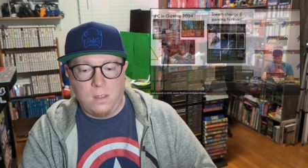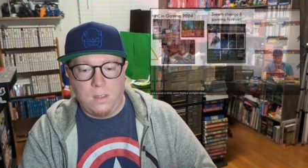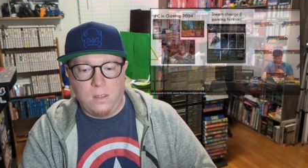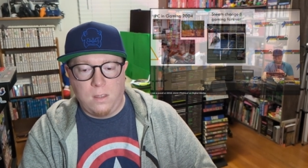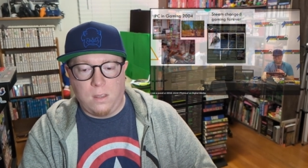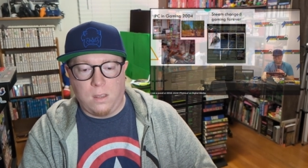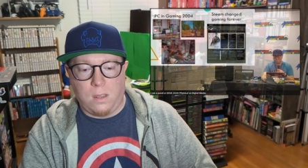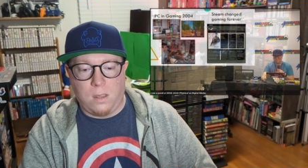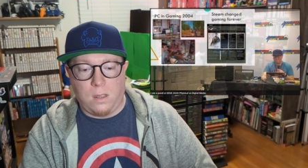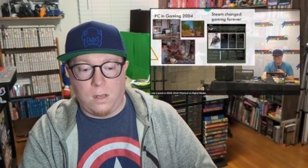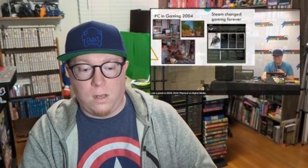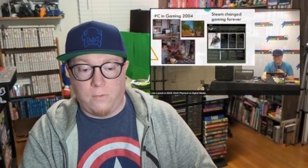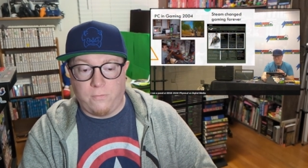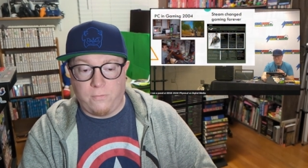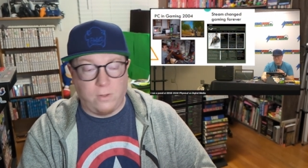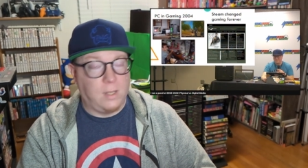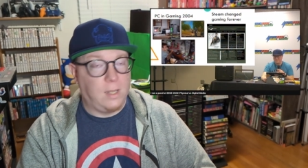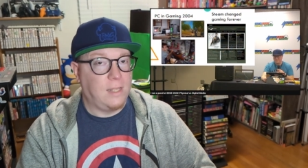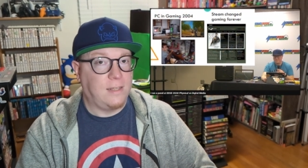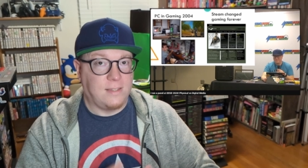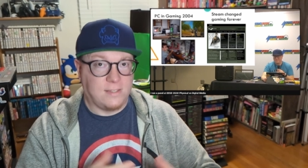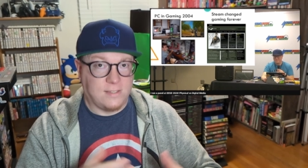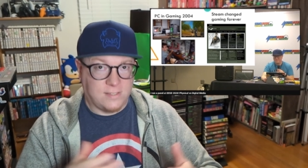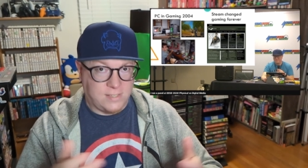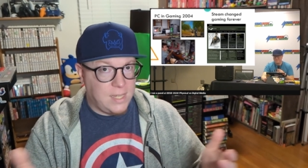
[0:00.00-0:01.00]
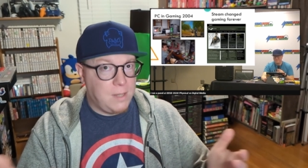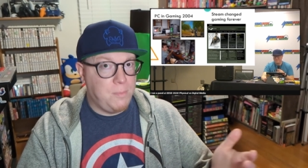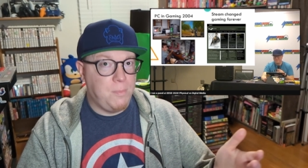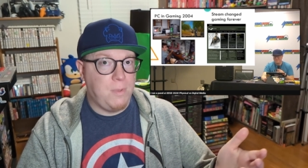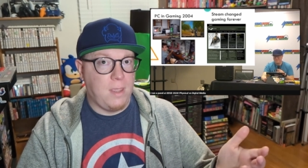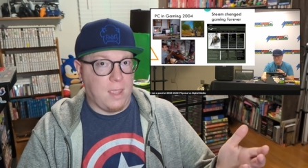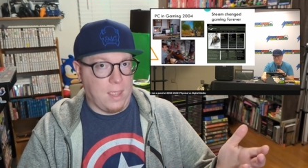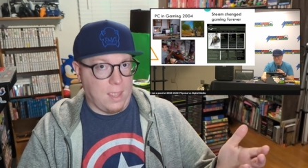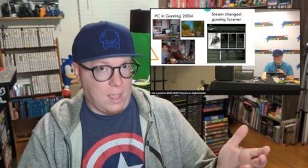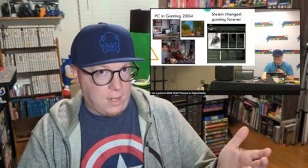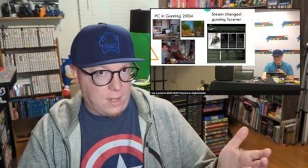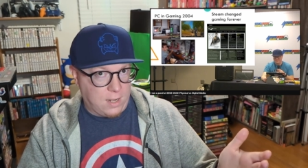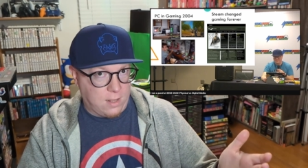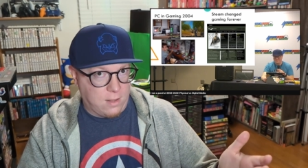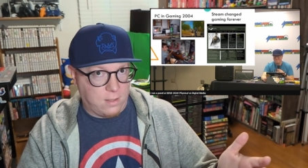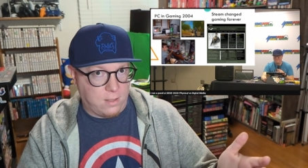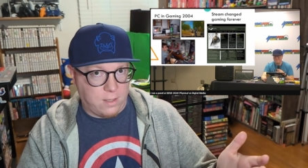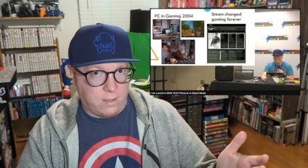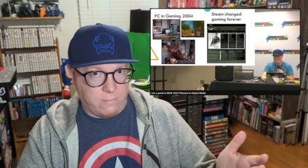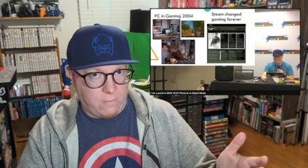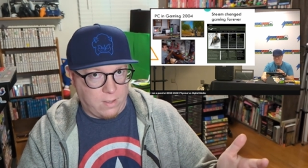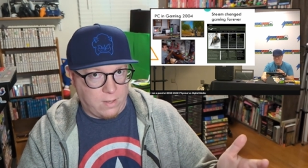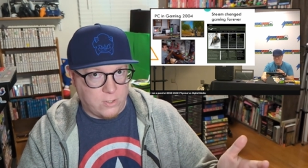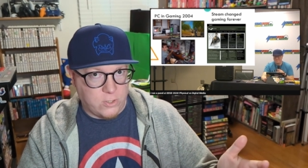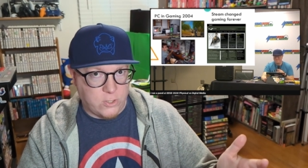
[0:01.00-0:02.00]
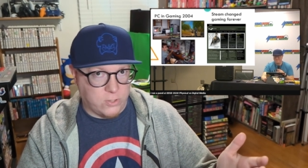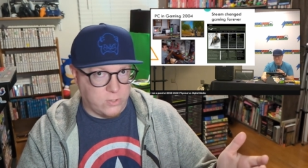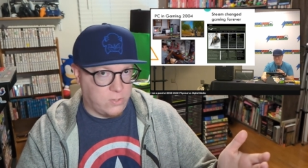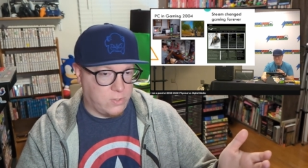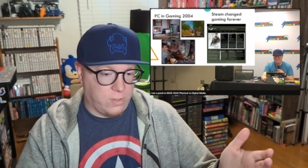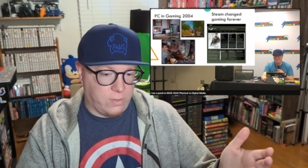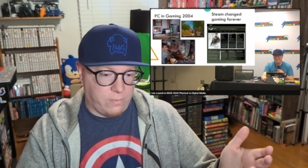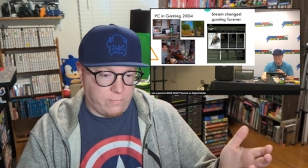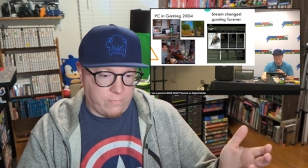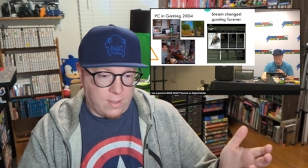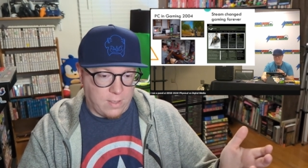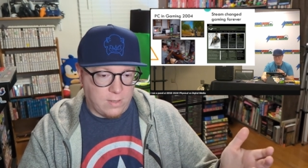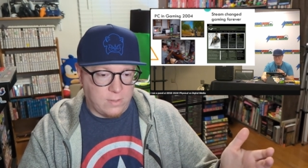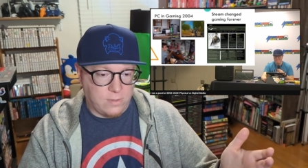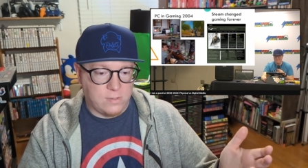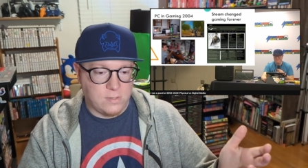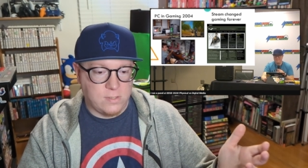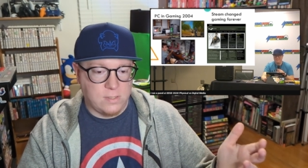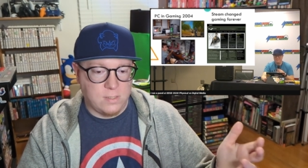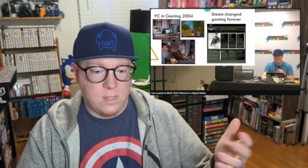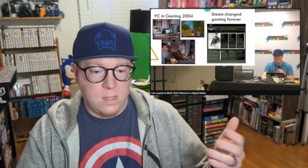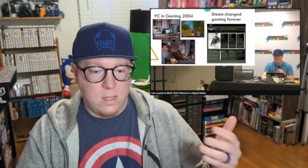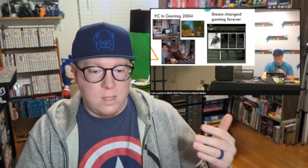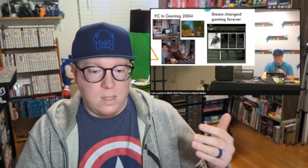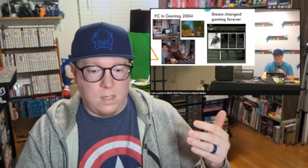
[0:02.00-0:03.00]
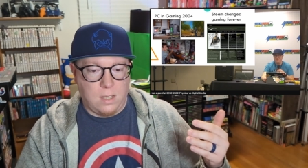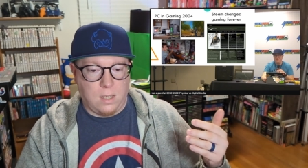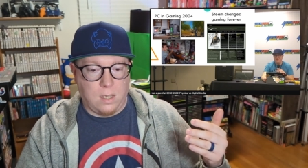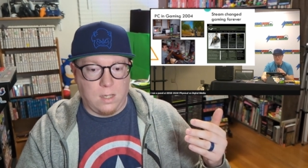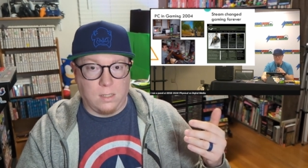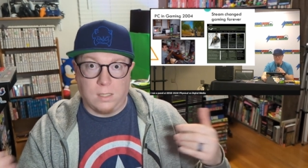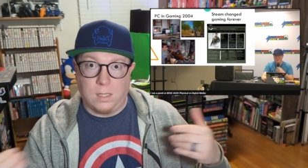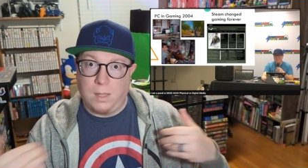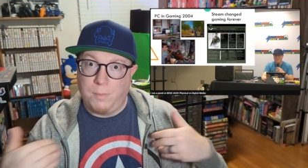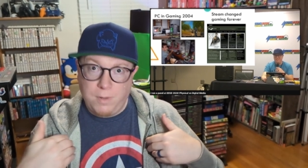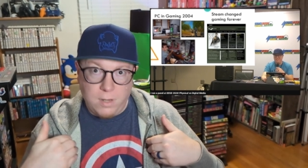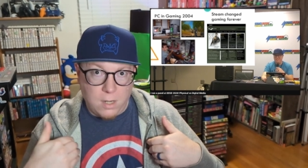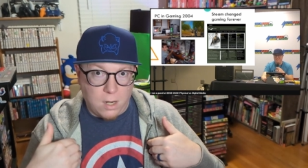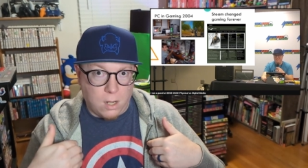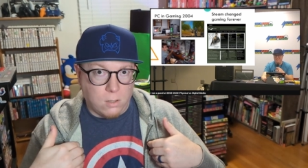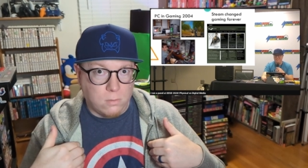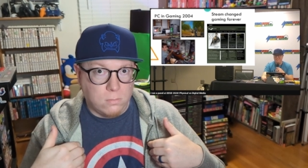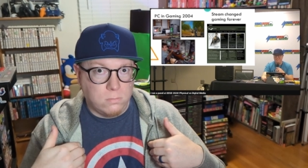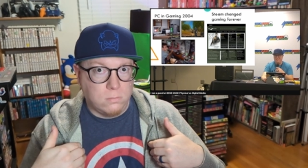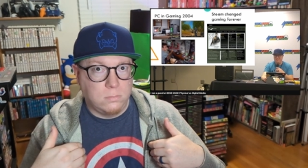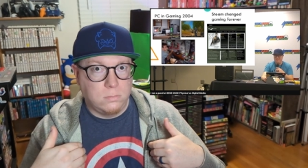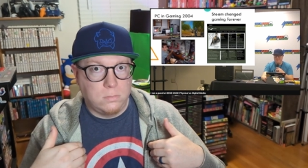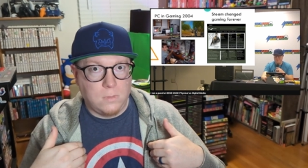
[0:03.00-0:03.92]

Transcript: And if you'd like to see me at any of the conventions or events, uh, let me know.